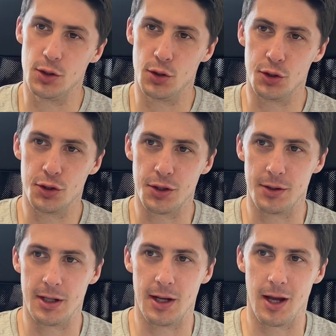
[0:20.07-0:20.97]
you're
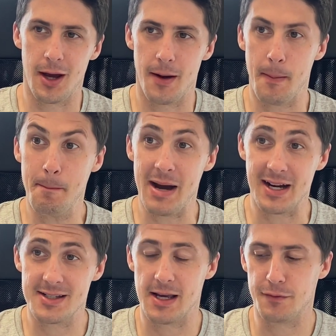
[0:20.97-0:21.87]
doing it
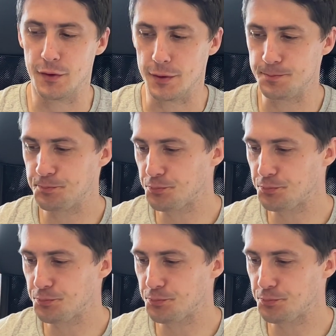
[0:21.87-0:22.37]
max effort.